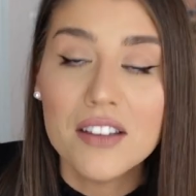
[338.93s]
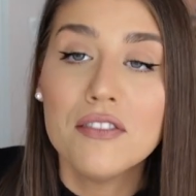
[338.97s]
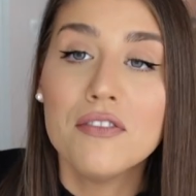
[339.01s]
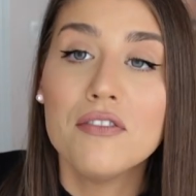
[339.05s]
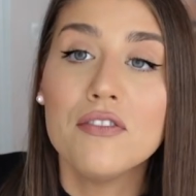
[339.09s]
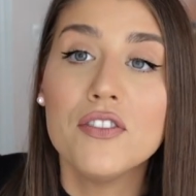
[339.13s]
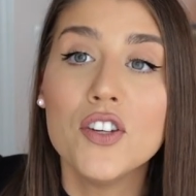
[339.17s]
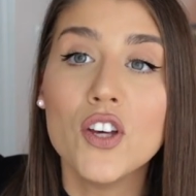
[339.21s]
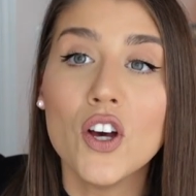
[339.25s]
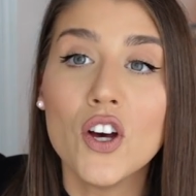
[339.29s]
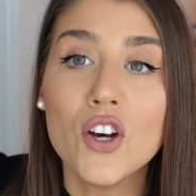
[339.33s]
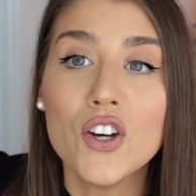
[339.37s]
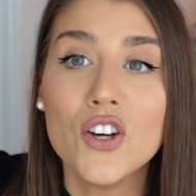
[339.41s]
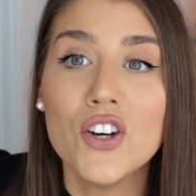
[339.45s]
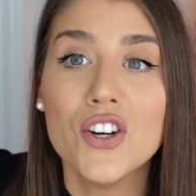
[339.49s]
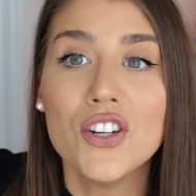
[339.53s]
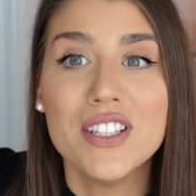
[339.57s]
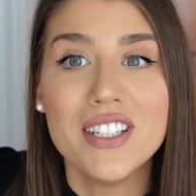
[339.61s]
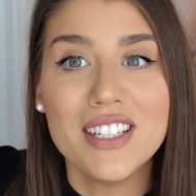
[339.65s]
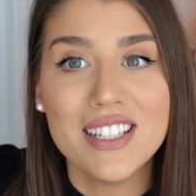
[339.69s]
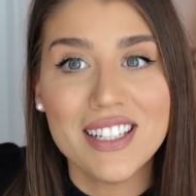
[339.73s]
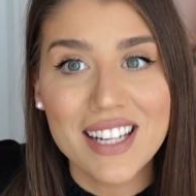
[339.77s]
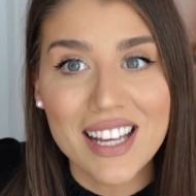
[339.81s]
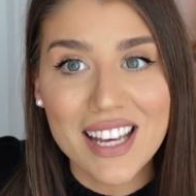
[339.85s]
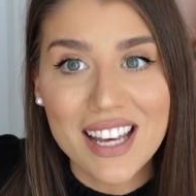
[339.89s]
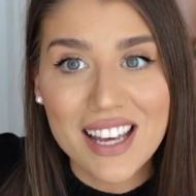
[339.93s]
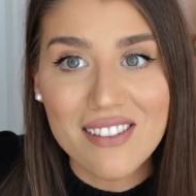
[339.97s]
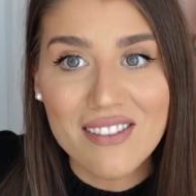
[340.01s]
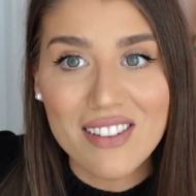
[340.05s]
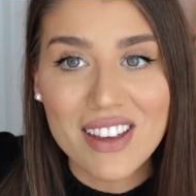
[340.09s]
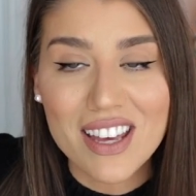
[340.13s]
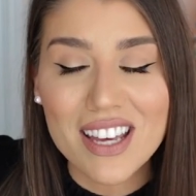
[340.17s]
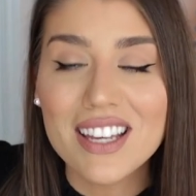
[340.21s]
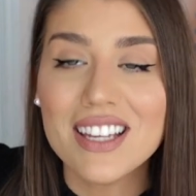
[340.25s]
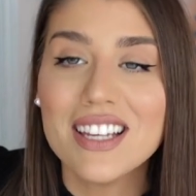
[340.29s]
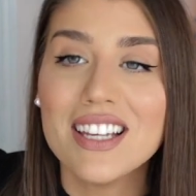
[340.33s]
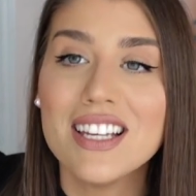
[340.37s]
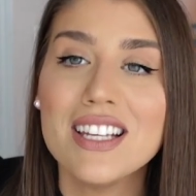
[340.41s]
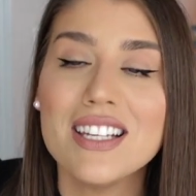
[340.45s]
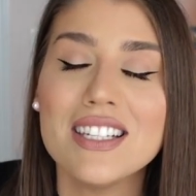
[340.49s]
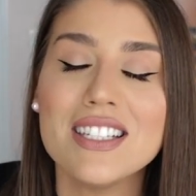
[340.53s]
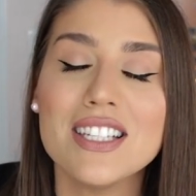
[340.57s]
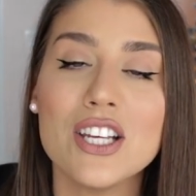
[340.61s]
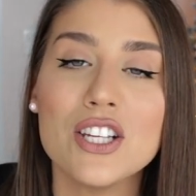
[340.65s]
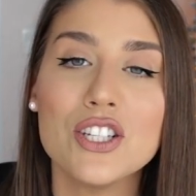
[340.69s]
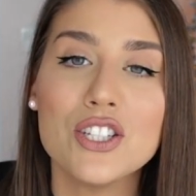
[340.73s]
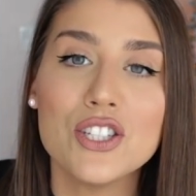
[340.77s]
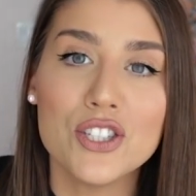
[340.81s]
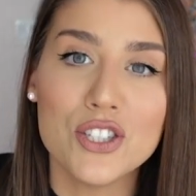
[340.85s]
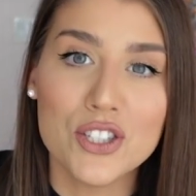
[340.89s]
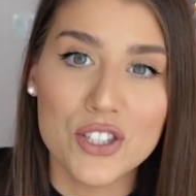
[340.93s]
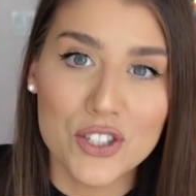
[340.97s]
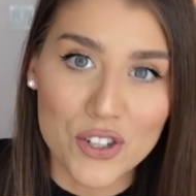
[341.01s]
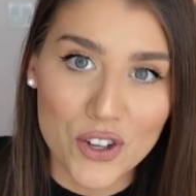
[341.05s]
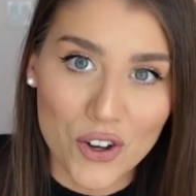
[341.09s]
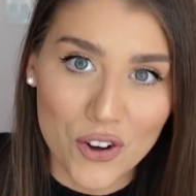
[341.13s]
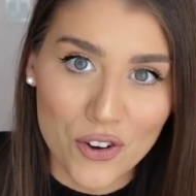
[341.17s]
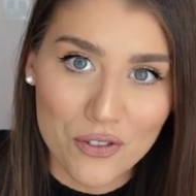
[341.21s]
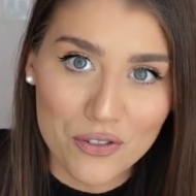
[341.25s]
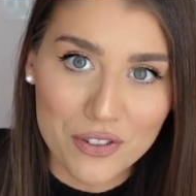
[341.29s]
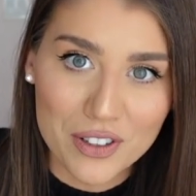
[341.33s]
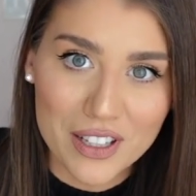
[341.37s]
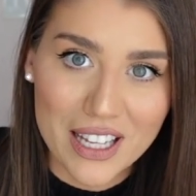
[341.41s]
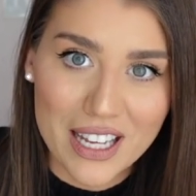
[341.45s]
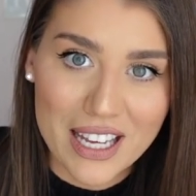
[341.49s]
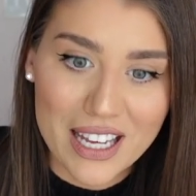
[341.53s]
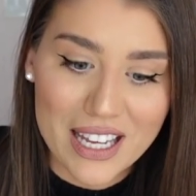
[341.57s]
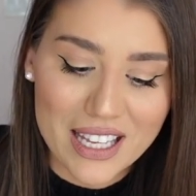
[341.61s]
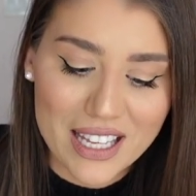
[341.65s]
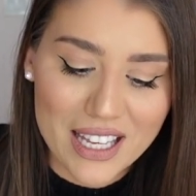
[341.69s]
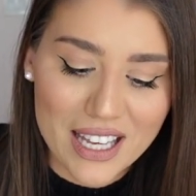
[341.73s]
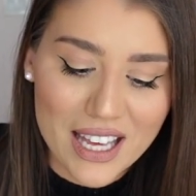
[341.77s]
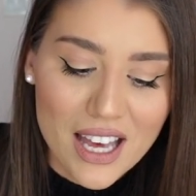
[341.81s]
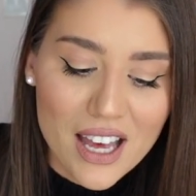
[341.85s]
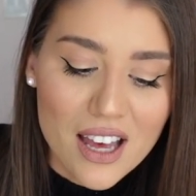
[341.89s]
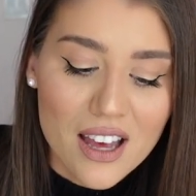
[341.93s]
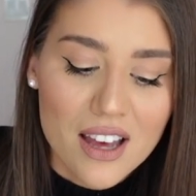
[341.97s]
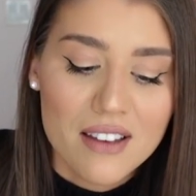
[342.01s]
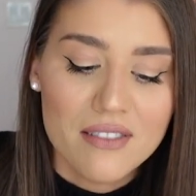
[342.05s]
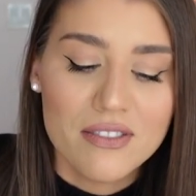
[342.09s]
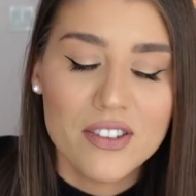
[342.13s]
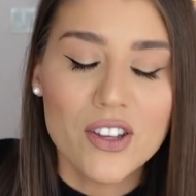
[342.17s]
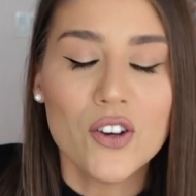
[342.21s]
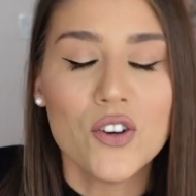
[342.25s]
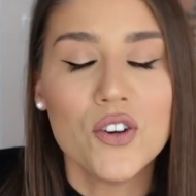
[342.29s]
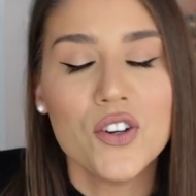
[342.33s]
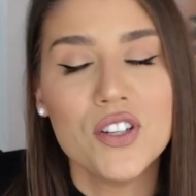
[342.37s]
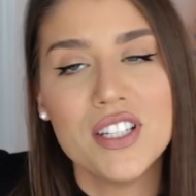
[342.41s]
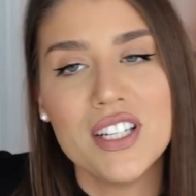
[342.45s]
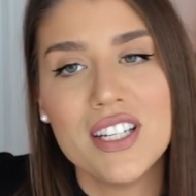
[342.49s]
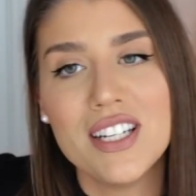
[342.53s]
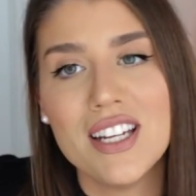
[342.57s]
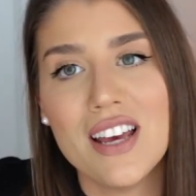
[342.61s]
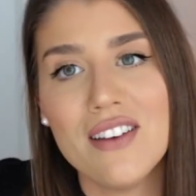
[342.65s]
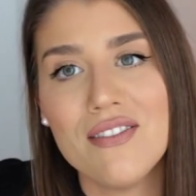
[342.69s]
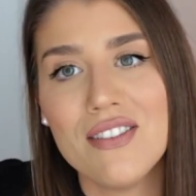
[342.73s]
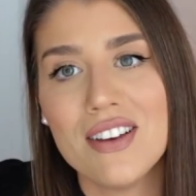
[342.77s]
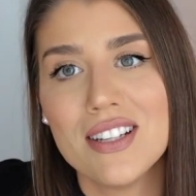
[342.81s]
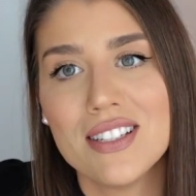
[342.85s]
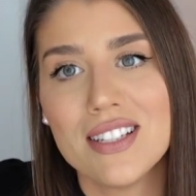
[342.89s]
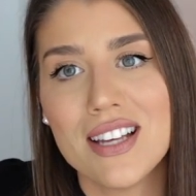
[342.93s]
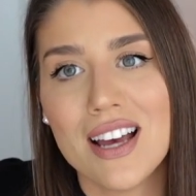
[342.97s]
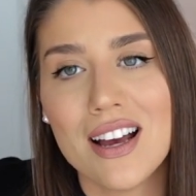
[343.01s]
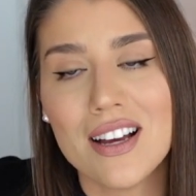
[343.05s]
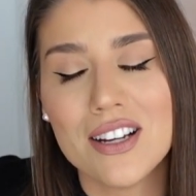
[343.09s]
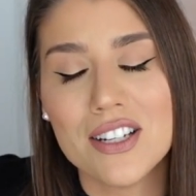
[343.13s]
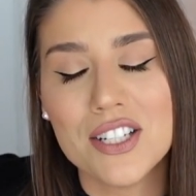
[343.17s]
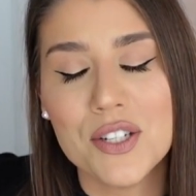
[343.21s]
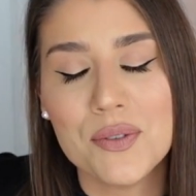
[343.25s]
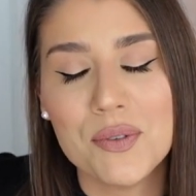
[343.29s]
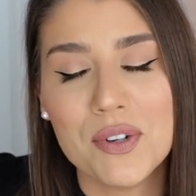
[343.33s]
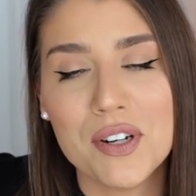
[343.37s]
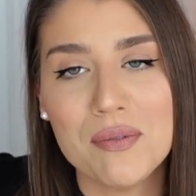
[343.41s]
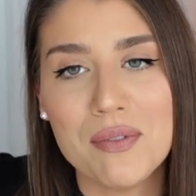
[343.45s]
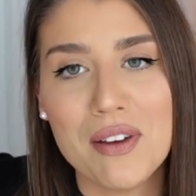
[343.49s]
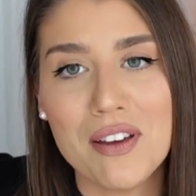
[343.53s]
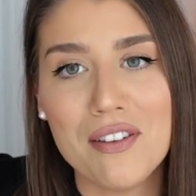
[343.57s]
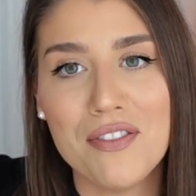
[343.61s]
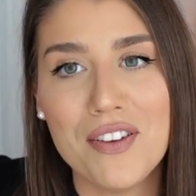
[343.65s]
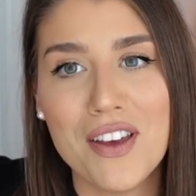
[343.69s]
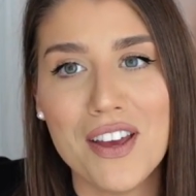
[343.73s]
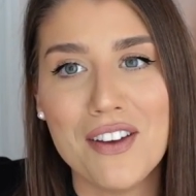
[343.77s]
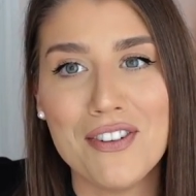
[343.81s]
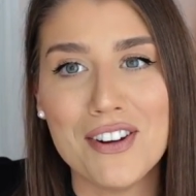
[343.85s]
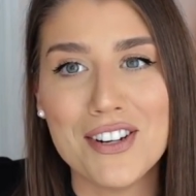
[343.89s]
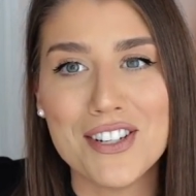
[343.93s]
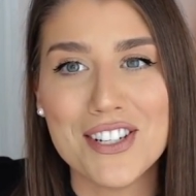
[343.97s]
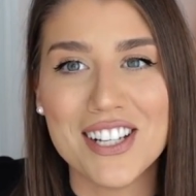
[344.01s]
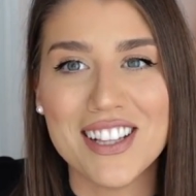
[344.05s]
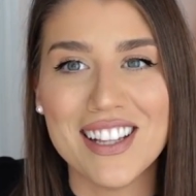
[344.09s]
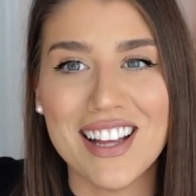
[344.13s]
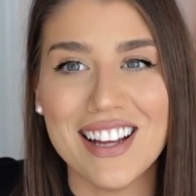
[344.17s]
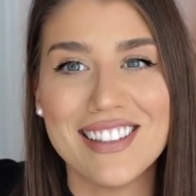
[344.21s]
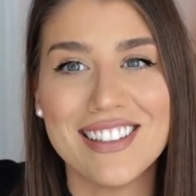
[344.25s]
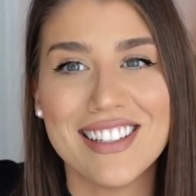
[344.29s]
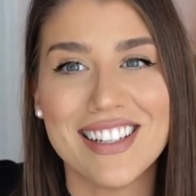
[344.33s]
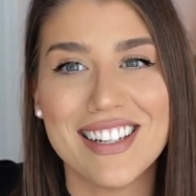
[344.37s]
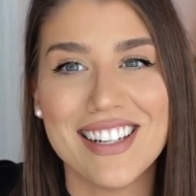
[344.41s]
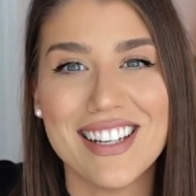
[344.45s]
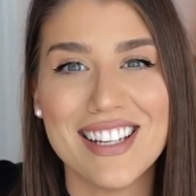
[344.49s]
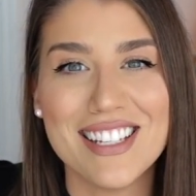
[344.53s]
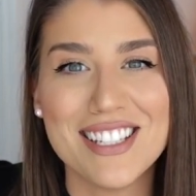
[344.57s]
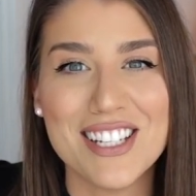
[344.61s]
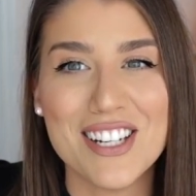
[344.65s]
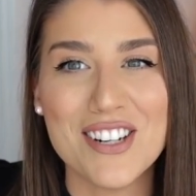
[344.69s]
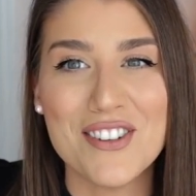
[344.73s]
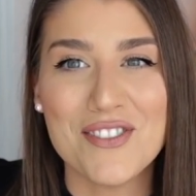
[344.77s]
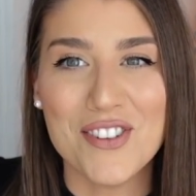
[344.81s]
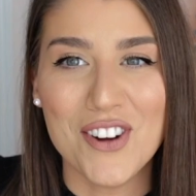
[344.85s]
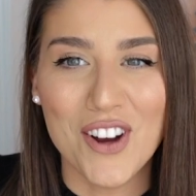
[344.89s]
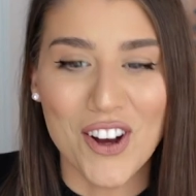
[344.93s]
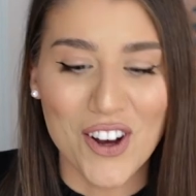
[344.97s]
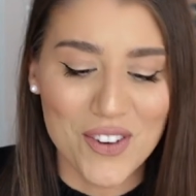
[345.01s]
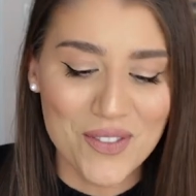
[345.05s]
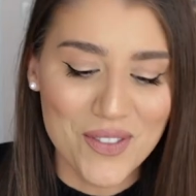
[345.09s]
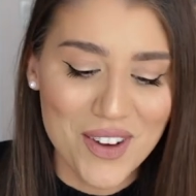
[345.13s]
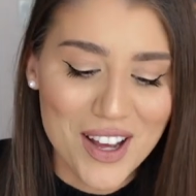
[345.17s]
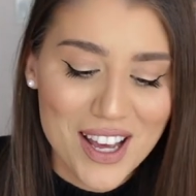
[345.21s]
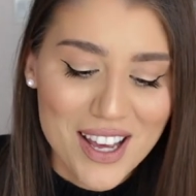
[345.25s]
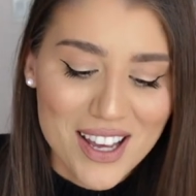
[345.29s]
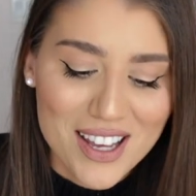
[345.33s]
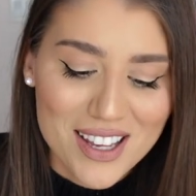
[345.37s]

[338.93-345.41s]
Fiocco di neve is snowflake. Fiocco di neve is actually one of my favorite gelaterias in Rome,